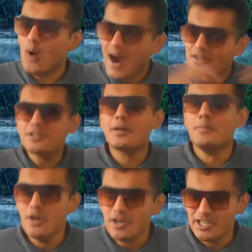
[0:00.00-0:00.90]
wider
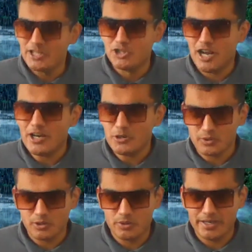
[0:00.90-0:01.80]
community in
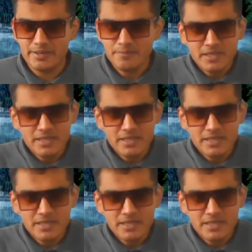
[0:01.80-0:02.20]
general, right?